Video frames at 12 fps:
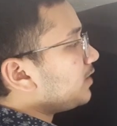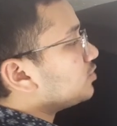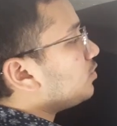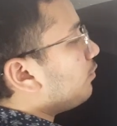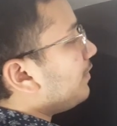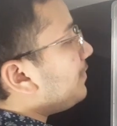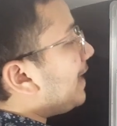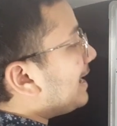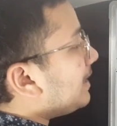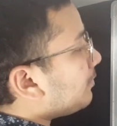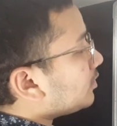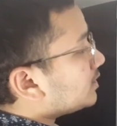So when the
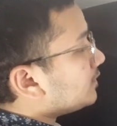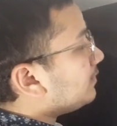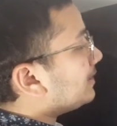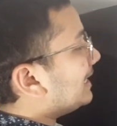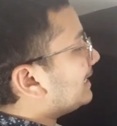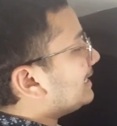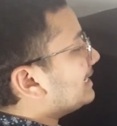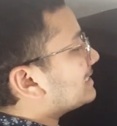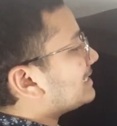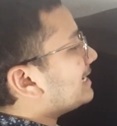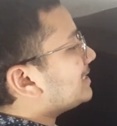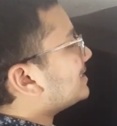Na positive will getting inside the